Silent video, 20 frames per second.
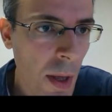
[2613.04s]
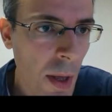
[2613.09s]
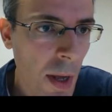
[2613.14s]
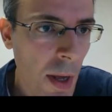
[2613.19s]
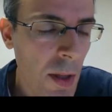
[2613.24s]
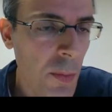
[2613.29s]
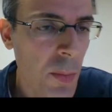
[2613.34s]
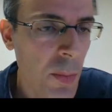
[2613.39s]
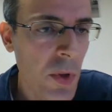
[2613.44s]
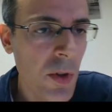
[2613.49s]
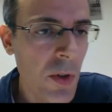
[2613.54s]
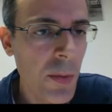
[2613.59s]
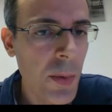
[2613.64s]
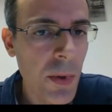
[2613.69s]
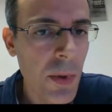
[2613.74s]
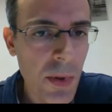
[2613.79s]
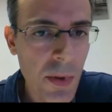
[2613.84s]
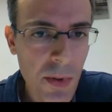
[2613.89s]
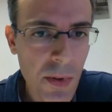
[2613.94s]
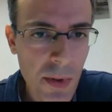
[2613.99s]
The
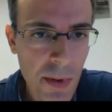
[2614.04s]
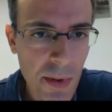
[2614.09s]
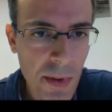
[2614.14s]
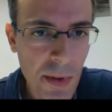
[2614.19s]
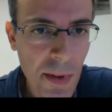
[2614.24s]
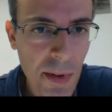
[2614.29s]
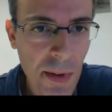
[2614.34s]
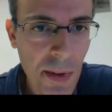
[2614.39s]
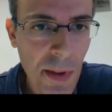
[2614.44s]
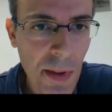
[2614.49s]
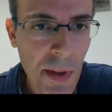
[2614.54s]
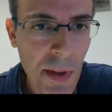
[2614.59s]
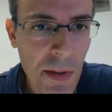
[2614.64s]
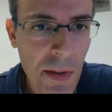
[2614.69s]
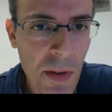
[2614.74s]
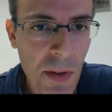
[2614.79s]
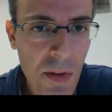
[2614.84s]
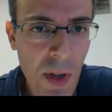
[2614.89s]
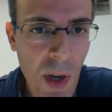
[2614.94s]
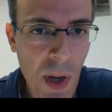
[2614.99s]
principle is
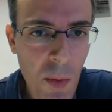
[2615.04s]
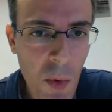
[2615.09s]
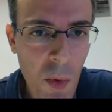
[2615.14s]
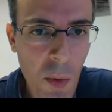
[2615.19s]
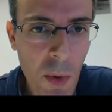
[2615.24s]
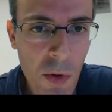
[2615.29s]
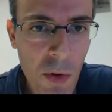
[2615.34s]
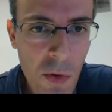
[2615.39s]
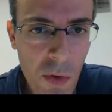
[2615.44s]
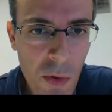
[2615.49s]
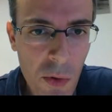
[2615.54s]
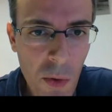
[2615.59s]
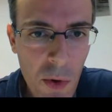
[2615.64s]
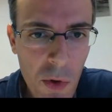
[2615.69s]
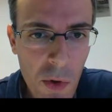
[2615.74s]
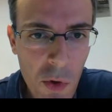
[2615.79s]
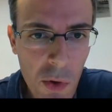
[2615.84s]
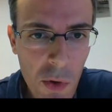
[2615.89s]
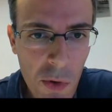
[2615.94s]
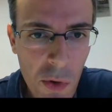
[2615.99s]
the same. We want to
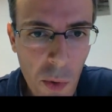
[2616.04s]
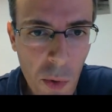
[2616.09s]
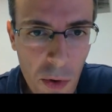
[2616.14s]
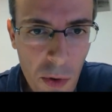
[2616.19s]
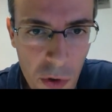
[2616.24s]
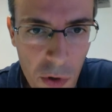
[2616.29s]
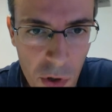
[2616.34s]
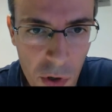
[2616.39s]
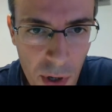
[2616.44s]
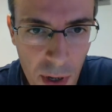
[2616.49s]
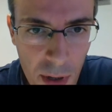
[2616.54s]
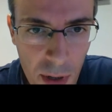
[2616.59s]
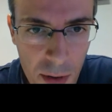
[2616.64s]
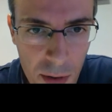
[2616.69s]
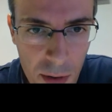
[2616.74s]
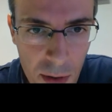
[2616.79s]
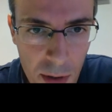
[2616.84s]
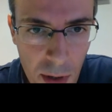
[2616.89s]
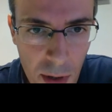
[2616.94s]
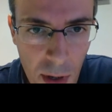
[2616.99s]
watershed
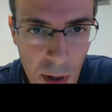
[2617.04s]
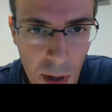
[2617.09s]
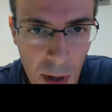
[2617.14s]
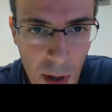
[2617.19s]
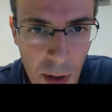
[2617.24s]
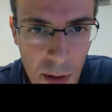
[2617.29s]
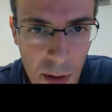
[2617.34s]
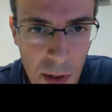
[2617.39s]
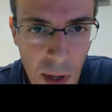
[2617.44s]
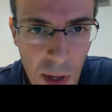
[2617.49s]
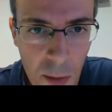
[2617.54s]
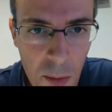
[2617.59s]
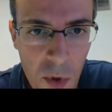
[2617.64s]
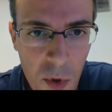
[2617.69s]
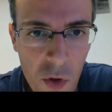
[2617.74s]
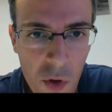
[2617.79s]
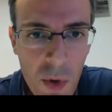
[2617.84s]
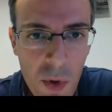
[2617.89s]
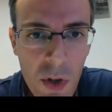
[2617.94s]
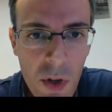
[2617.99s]
the
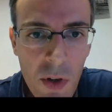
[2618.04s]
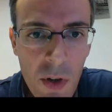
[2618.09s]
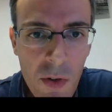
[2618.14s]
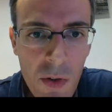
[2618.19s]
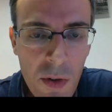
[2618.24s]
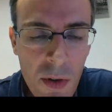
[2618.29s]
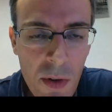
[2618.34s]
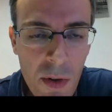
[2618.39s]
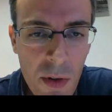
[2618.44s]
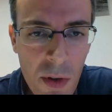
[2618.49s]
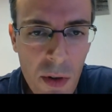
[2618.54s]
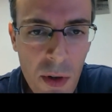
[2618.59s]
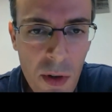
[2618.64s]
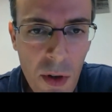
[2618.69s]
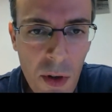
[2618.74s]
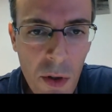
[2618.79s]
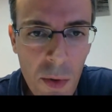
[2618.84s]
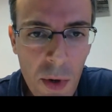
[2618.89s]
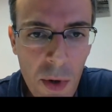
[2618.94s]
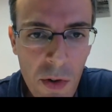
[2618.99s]
image we just
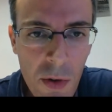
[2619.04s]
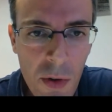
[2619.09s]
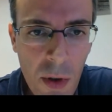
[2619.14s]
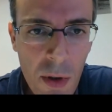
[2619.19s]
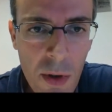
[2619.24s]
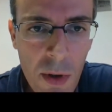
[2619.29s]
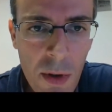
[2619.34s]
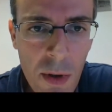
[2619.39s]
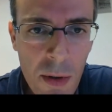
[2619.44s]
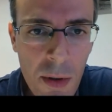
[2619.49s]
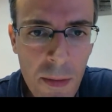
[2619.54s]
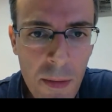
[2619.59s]
thresholded,